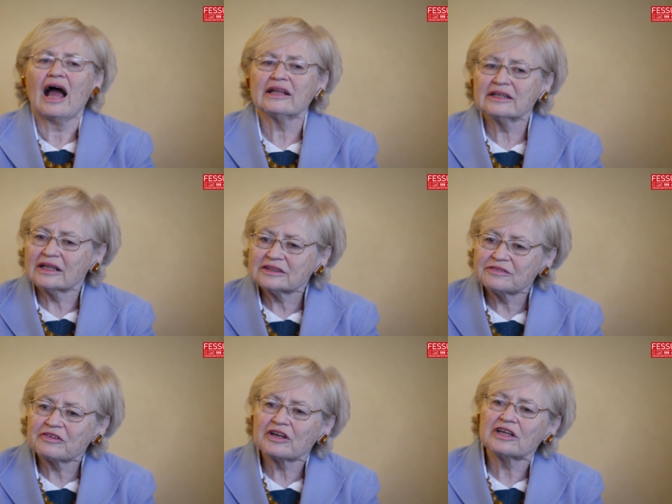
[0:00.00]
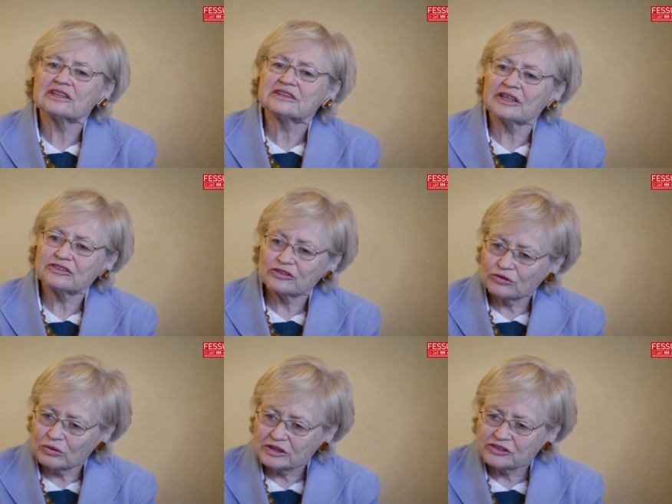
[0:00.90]
I think that's a very
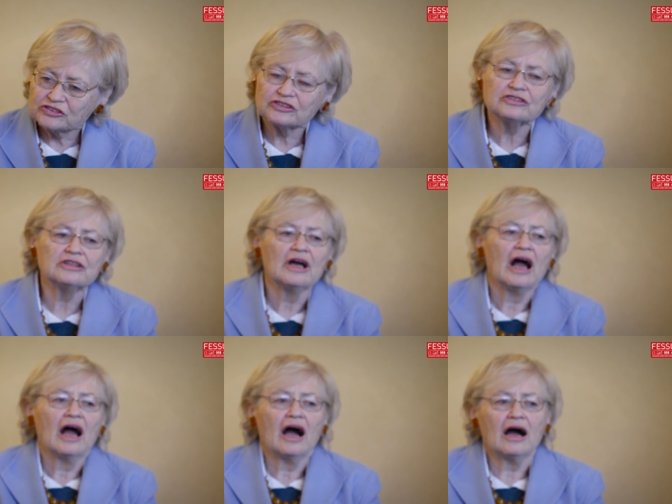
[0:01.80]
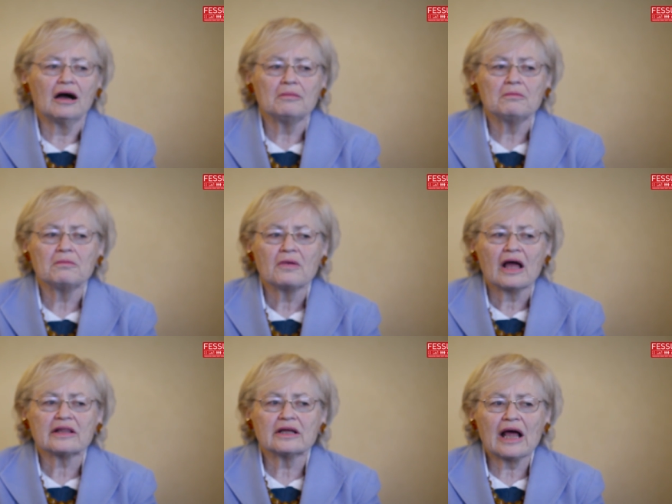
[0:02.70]
central question. Um,
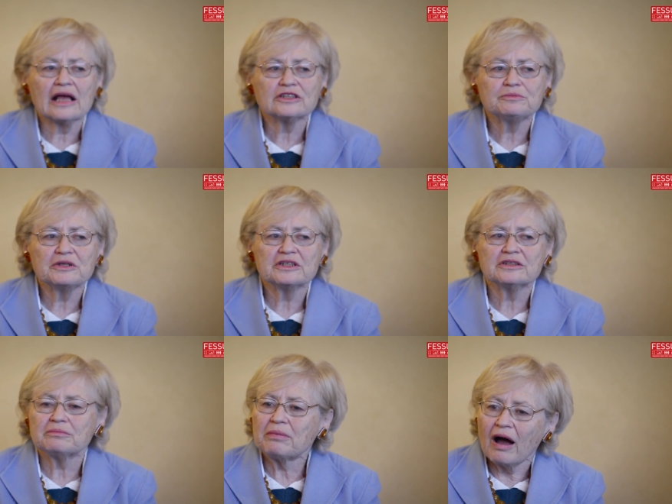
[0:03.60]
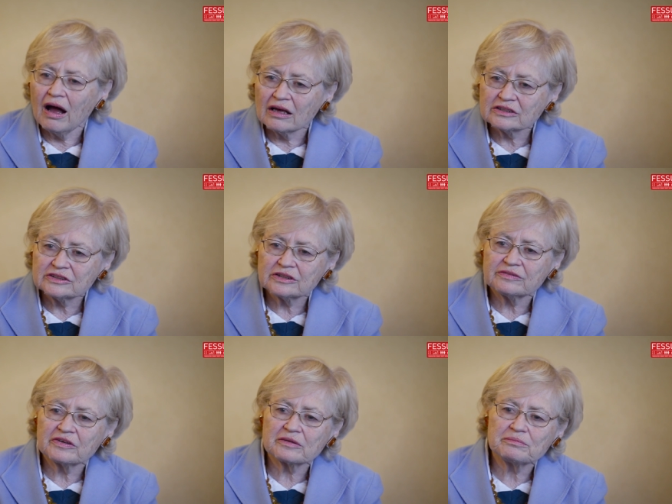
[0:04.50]
there has been in the past
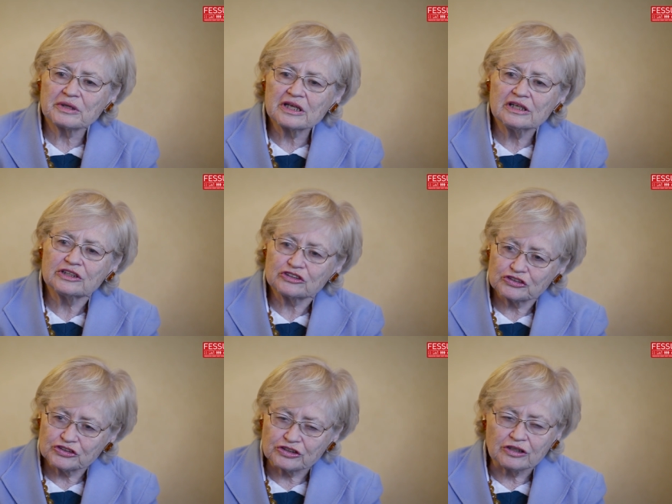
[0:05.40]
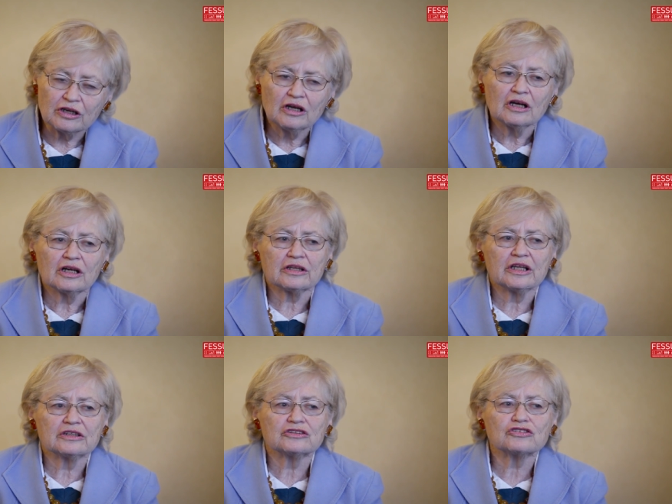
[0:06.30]
a very big literature
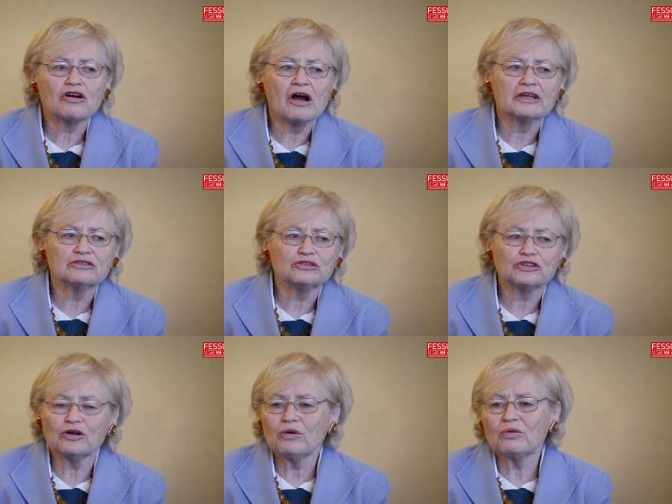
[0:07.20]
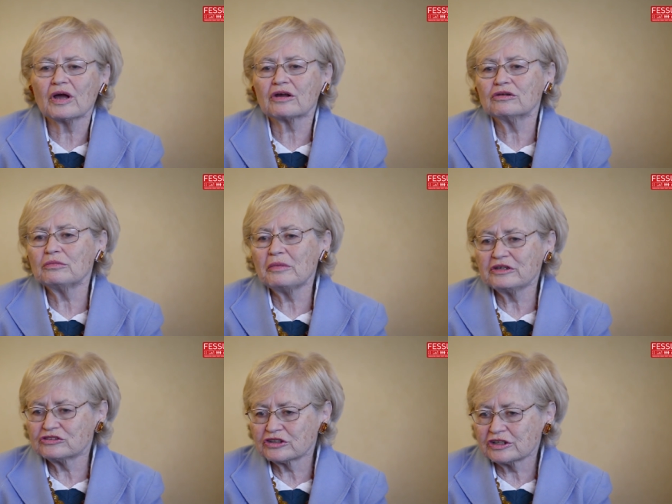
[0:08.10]
that tried to show
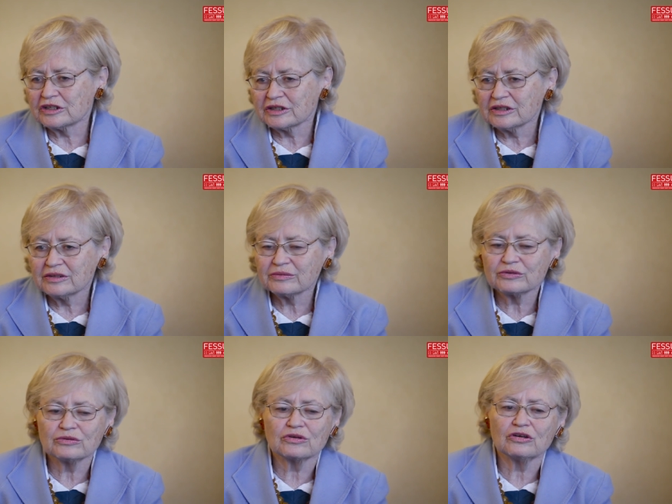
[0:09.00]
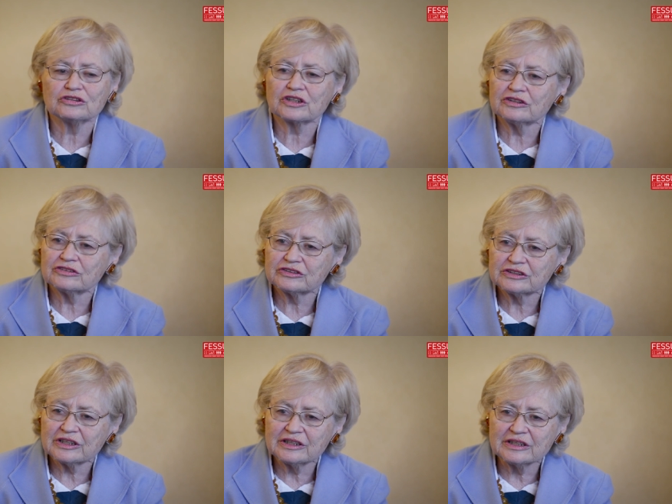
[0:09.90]
econometrically, through cross-country
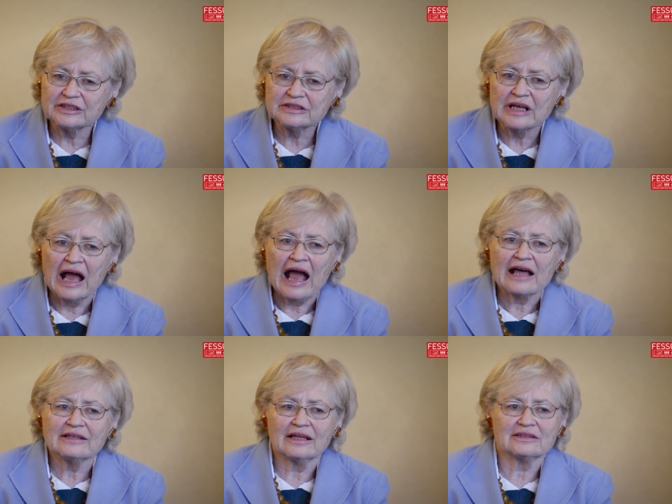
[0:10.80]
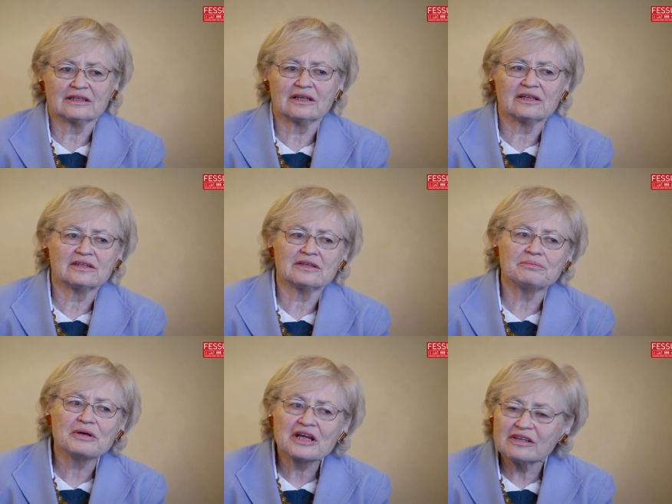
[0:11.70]
studies, that the
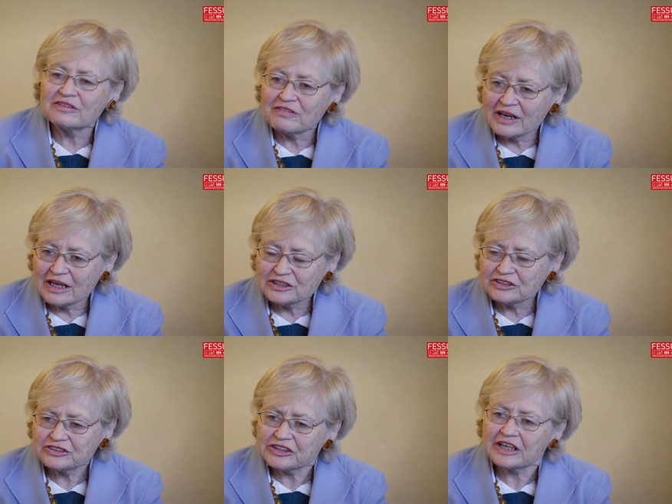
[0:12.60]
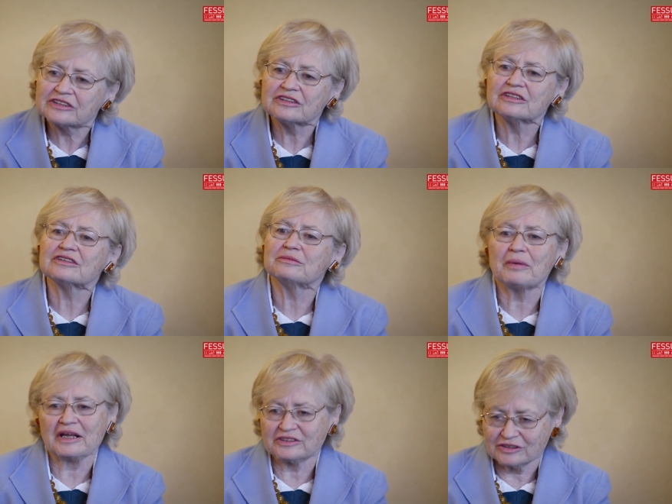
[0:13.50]
bigger the financial sector, the
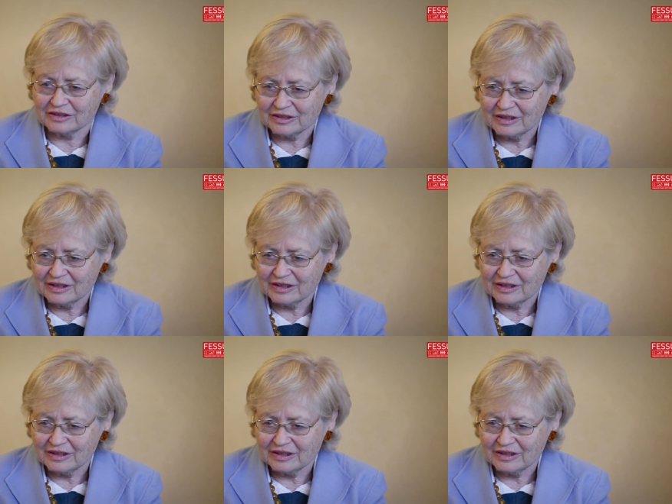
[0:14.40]
better.